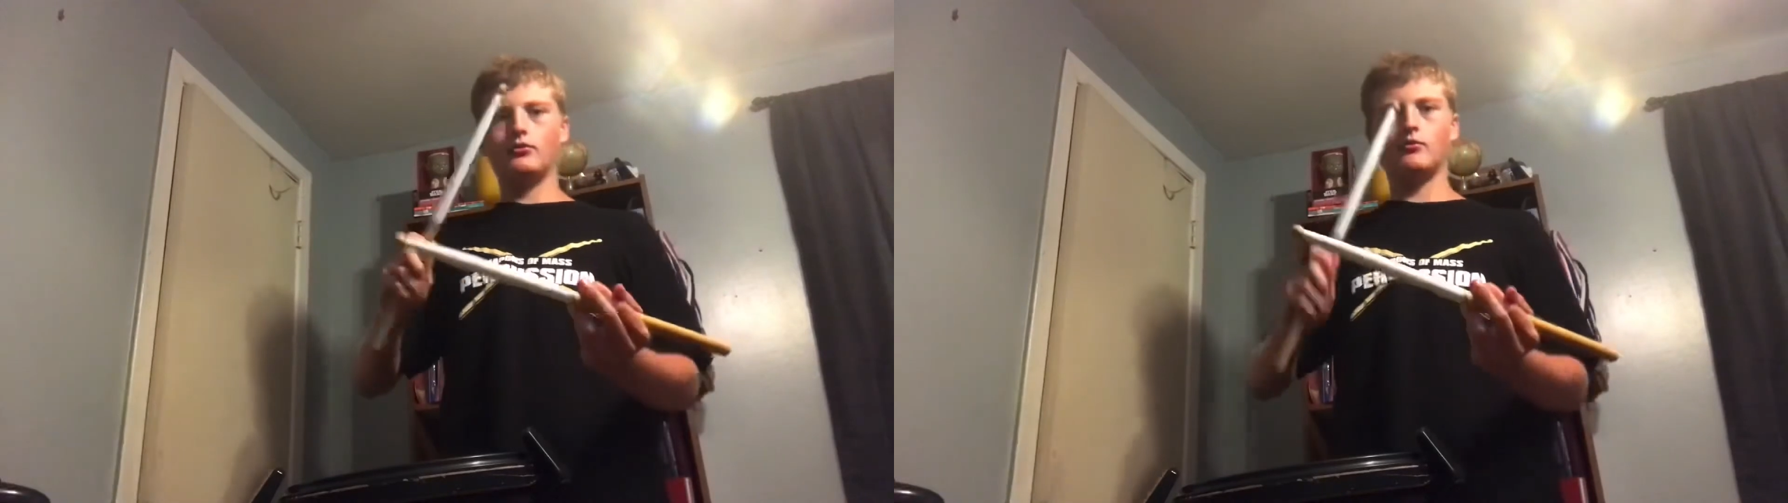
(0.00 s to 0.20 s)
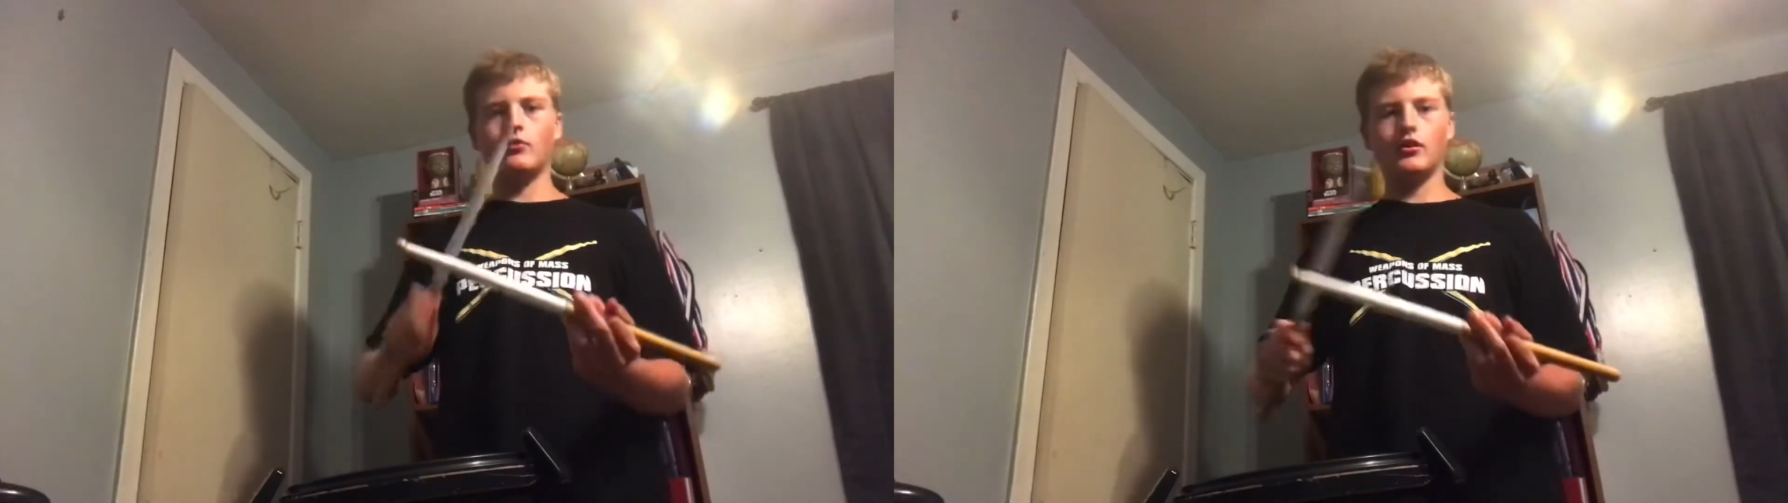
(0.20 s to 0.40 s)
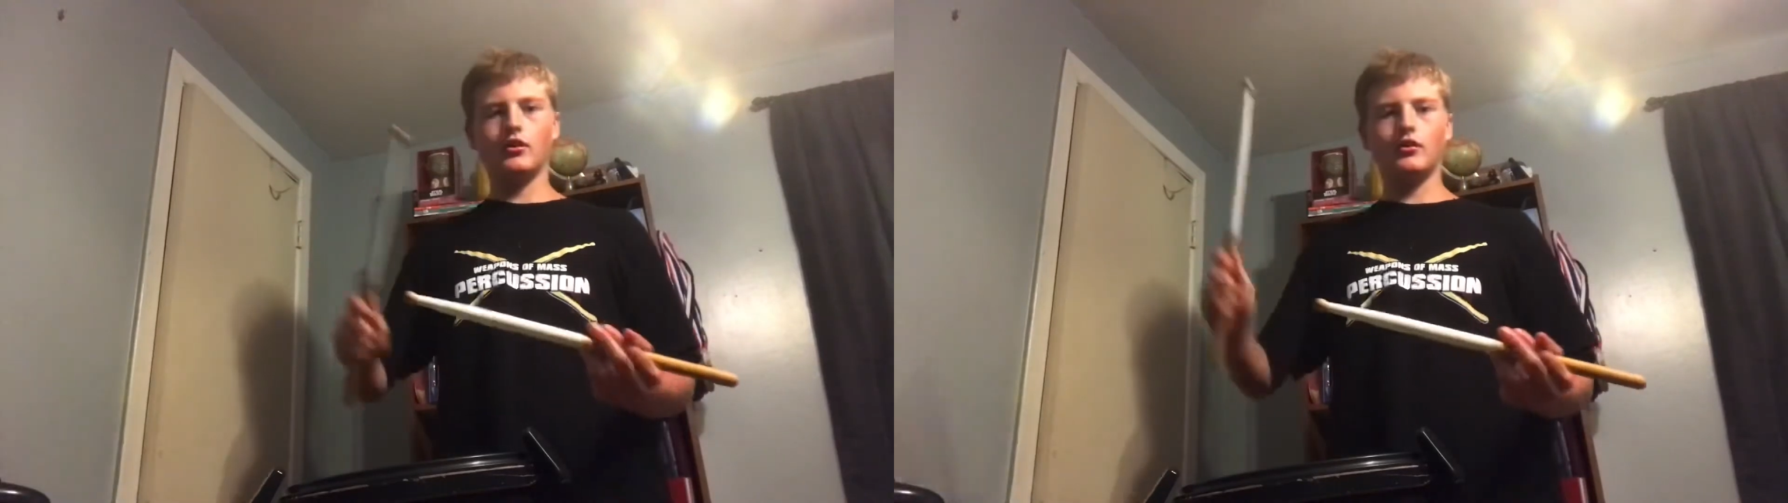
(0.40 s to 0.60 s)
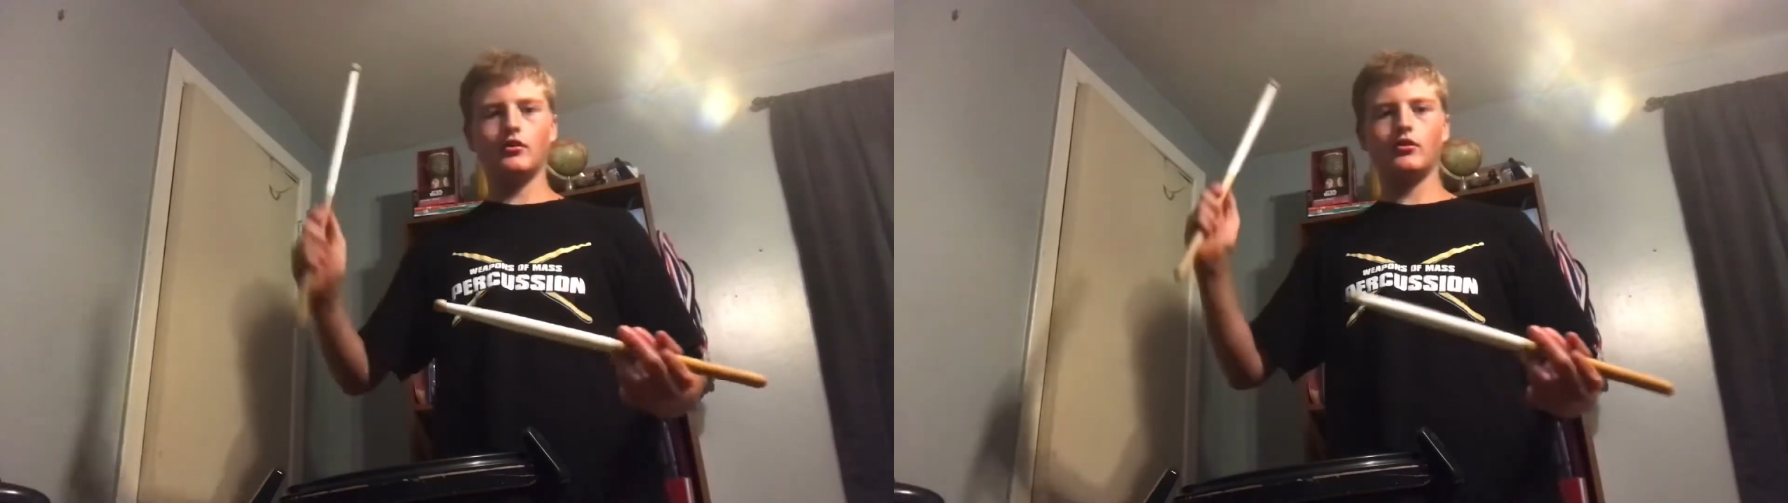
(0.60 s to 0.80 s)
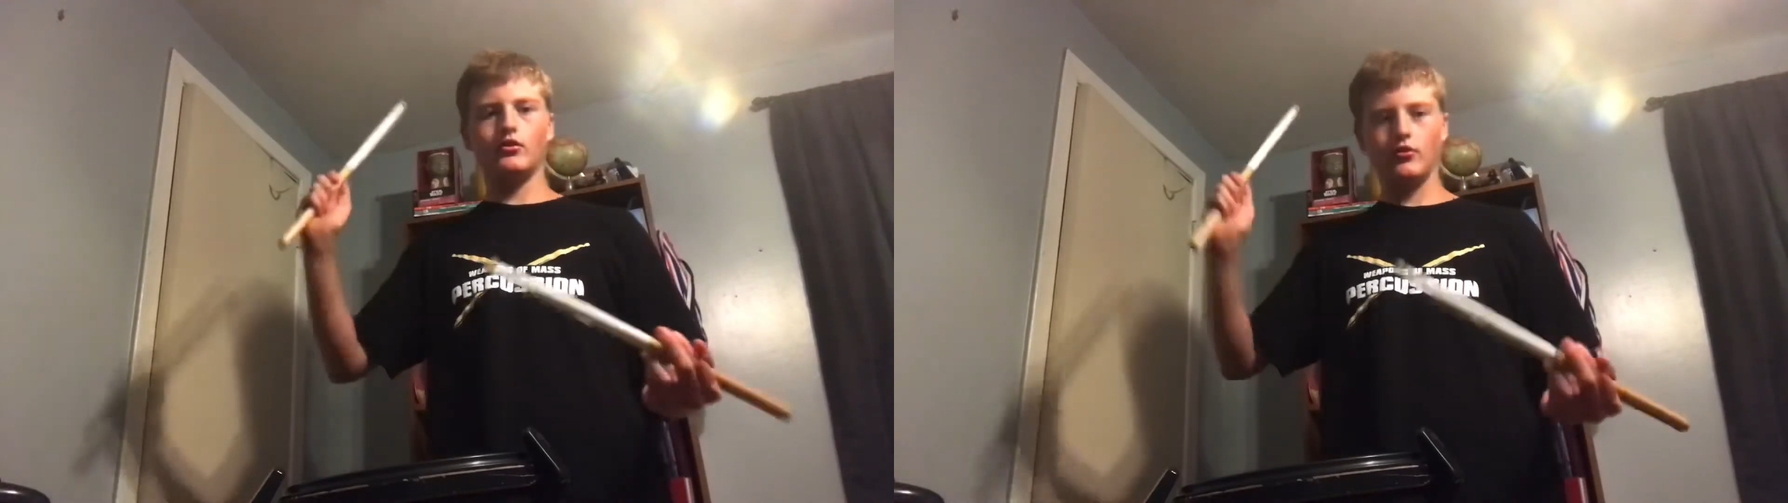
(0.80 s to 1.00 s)
1,
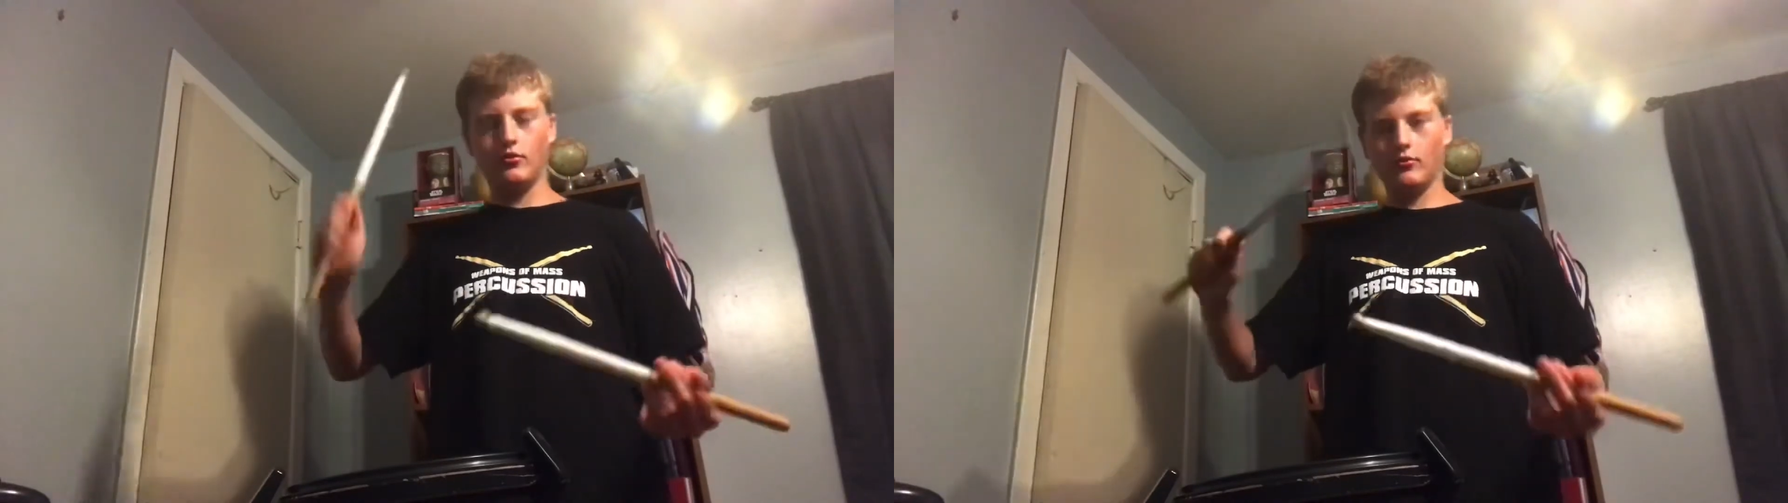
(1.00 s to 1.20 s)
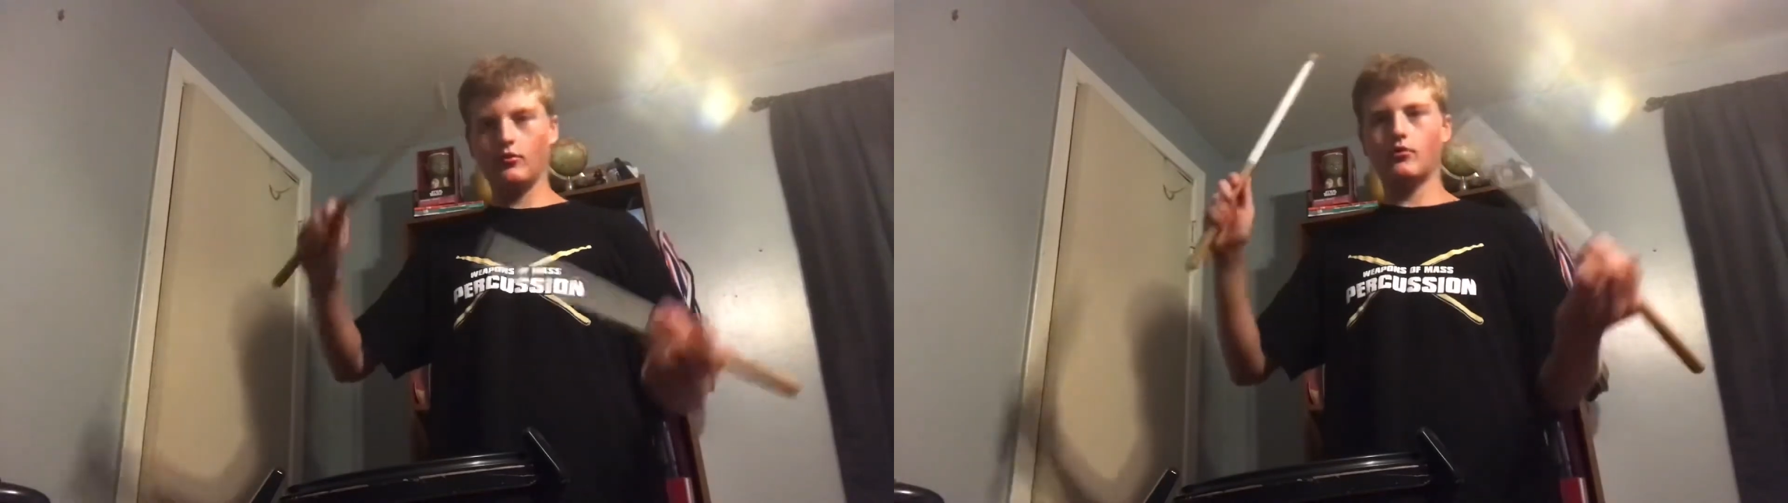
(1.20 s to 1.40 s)
2,